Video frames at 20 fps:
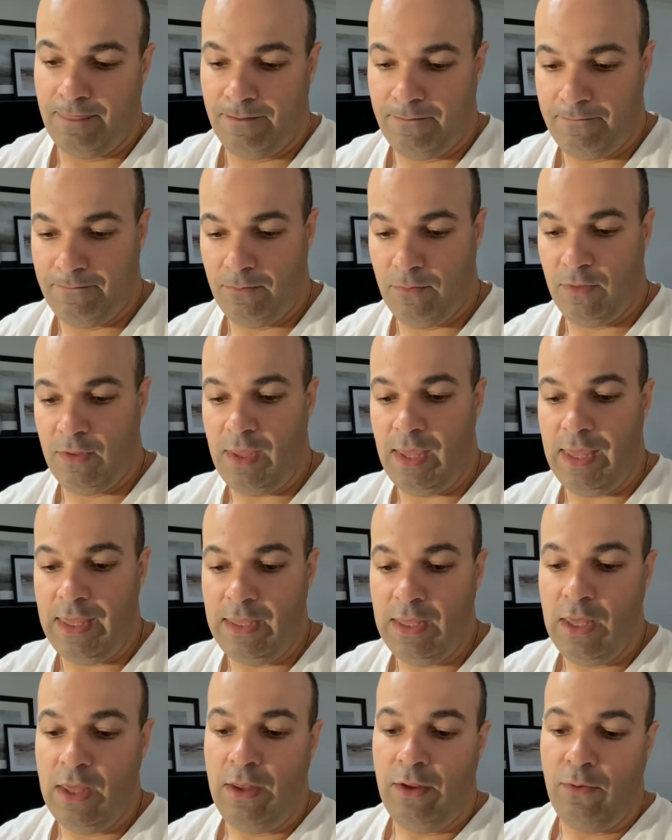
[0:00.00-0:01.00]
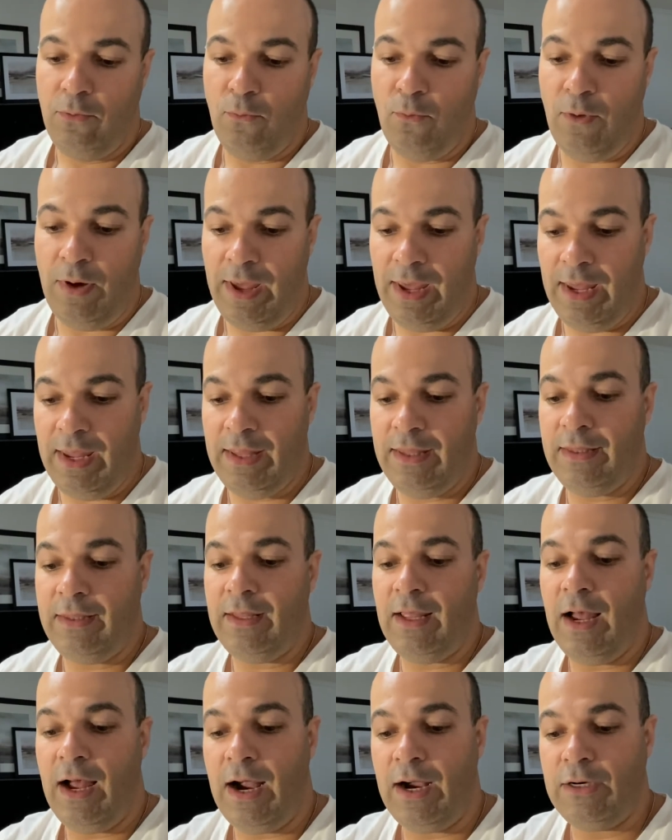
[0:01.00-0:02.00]
Okay,
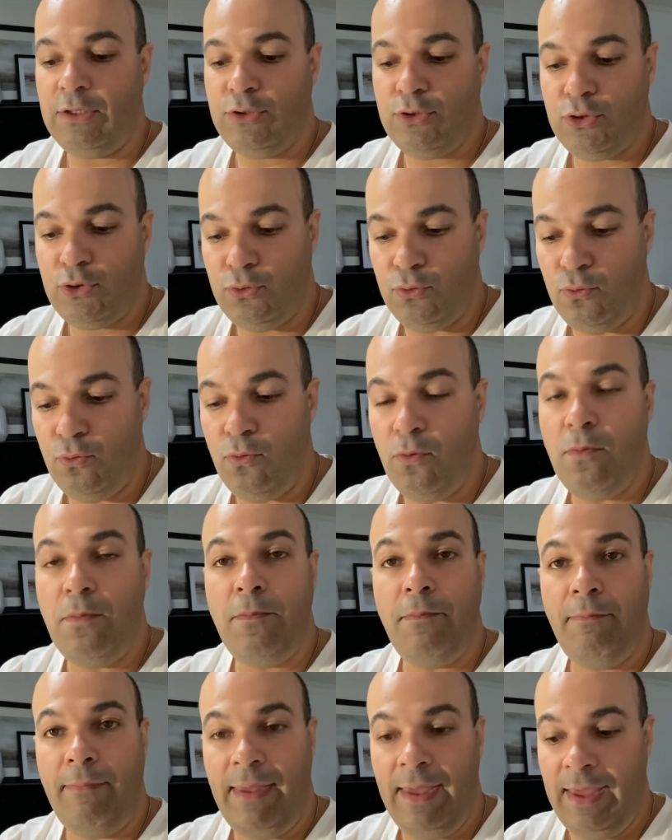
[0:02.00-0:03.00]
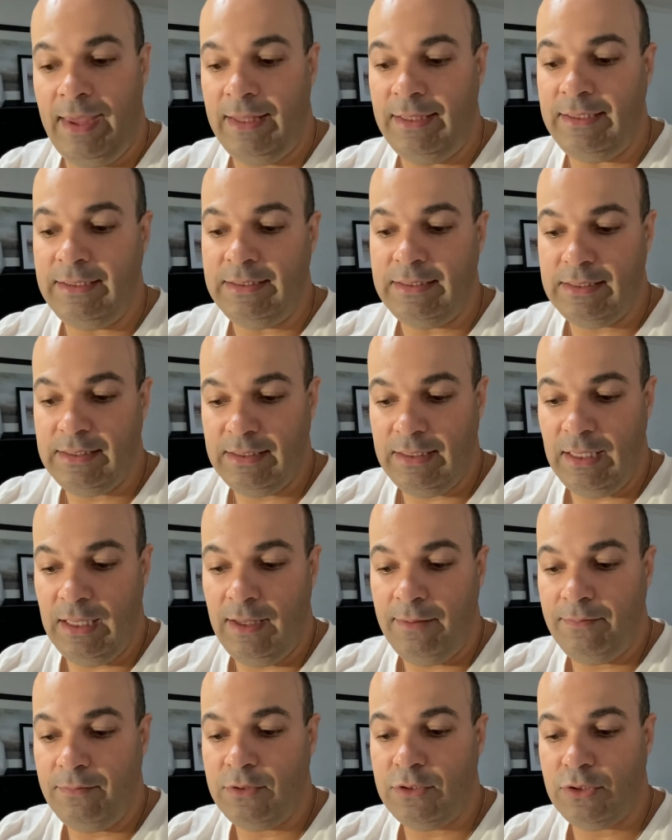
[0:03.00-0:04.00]
when are two main
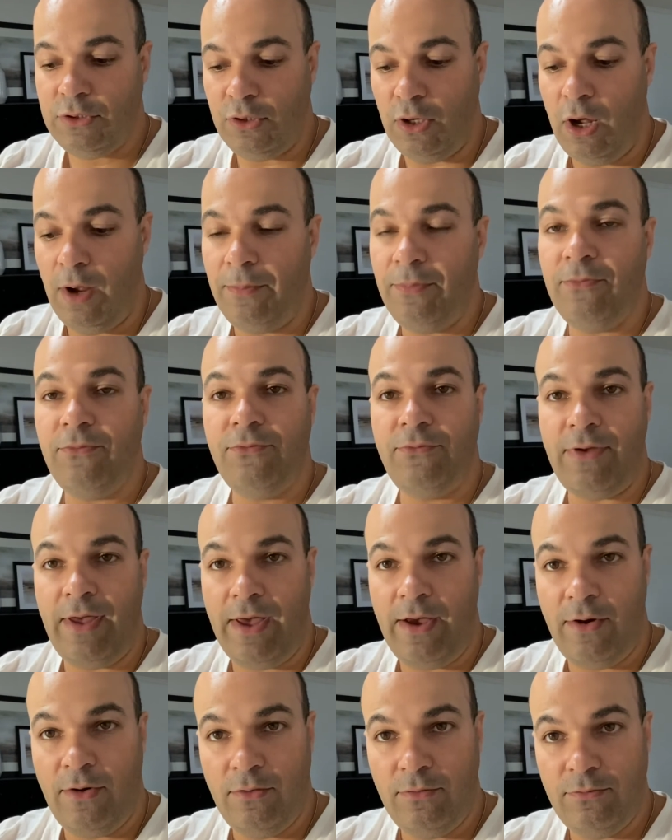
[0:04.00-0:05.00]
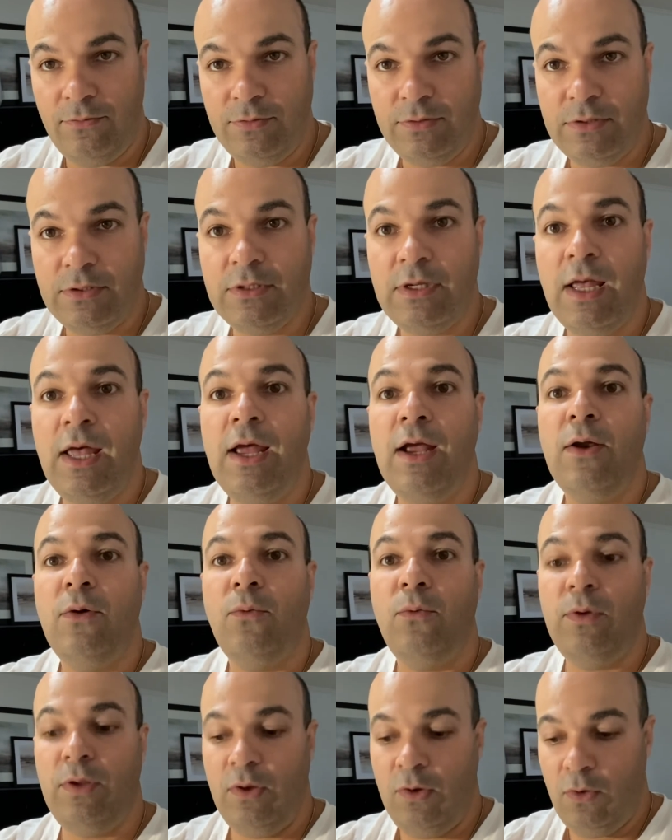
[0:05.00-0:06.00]
steam stop valves
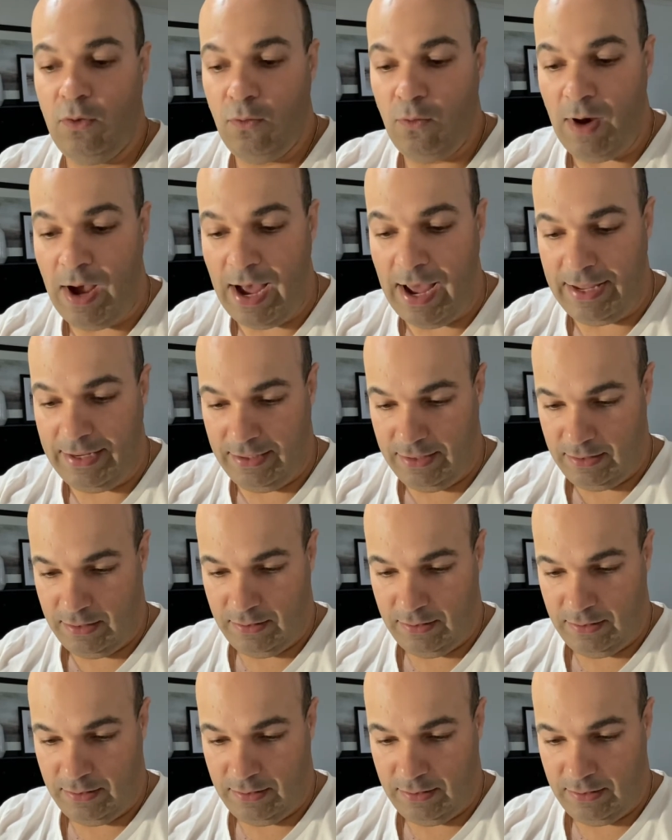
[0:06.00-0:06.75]
required?